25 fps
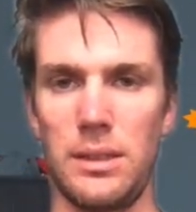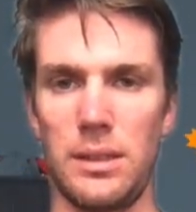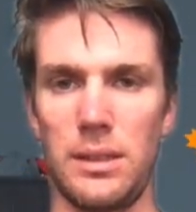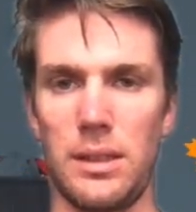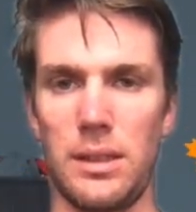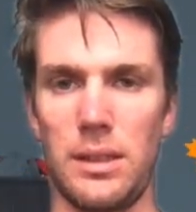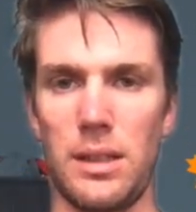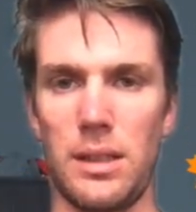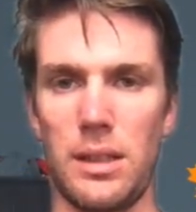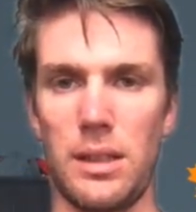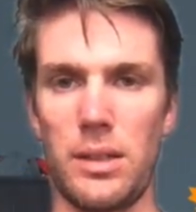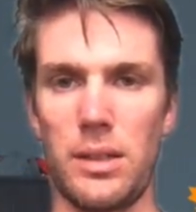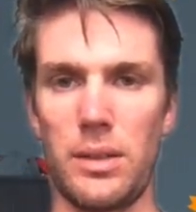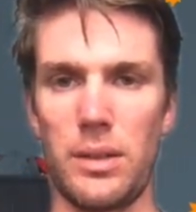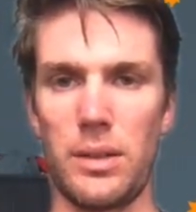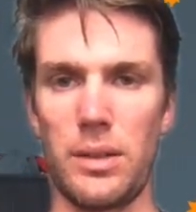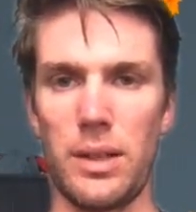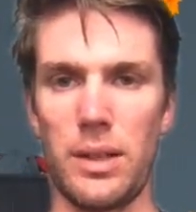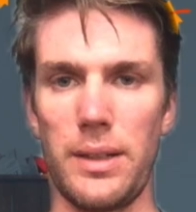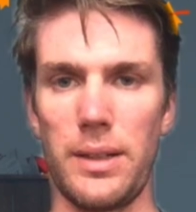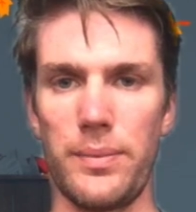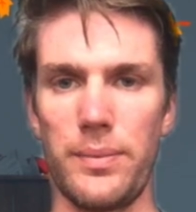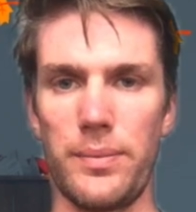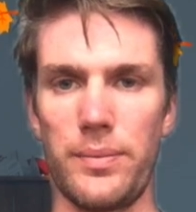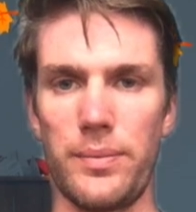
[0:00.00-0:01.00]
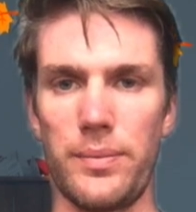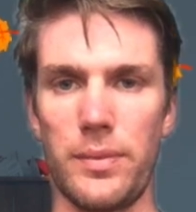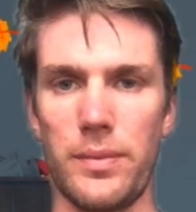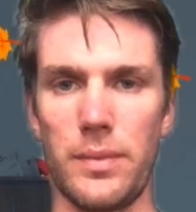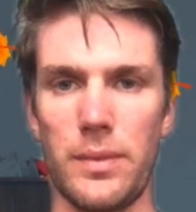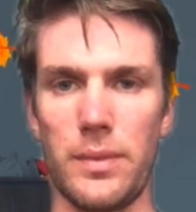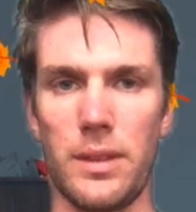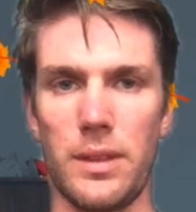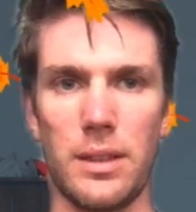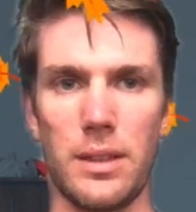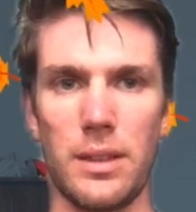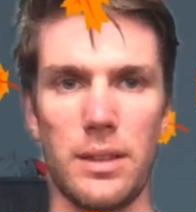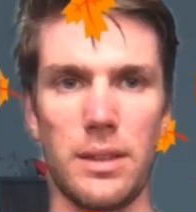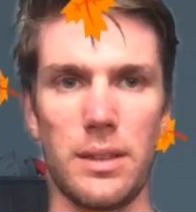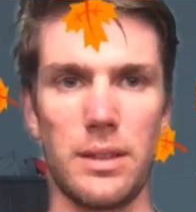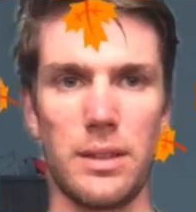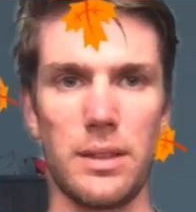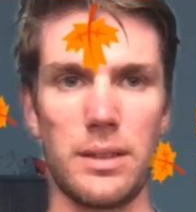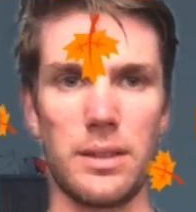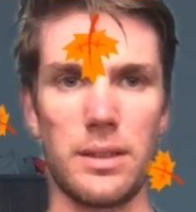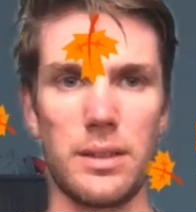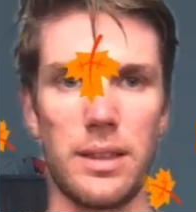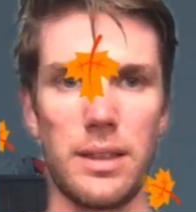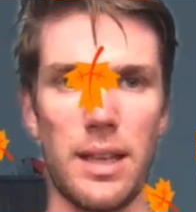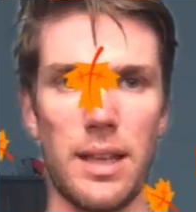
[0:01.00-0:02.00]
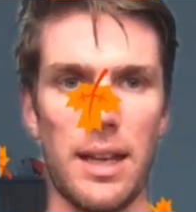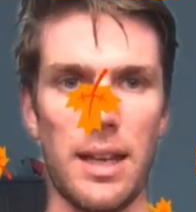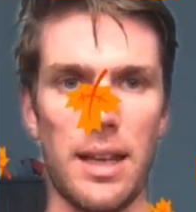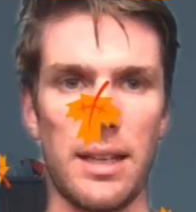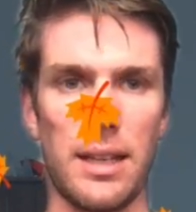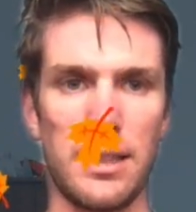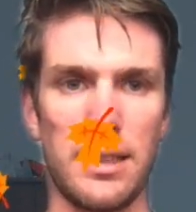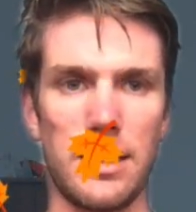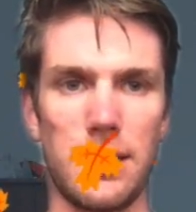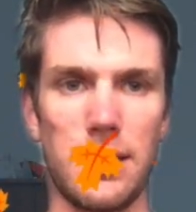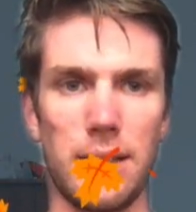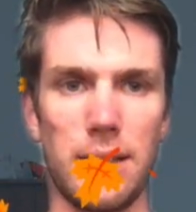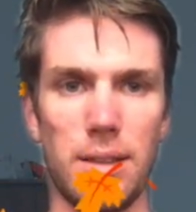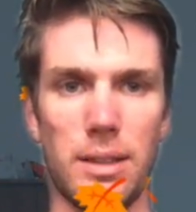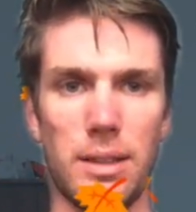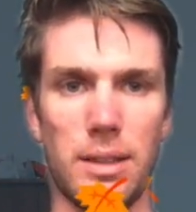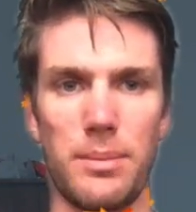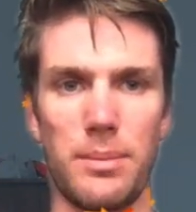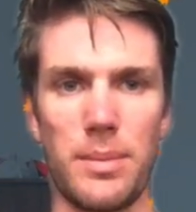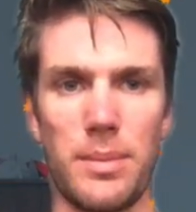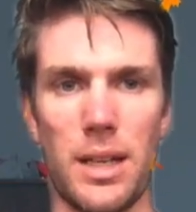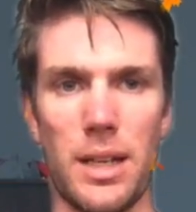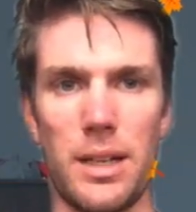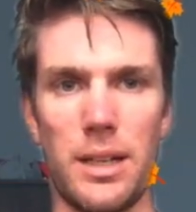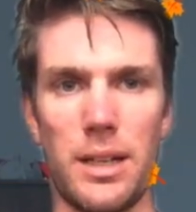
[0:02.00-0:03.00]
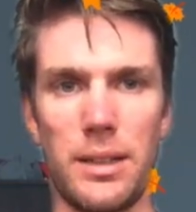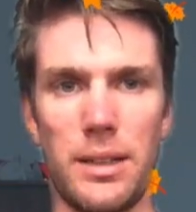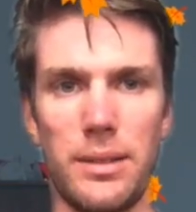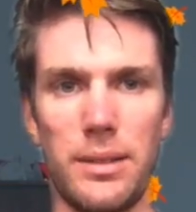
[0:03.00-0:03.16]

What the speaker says: All right, so that is looking better.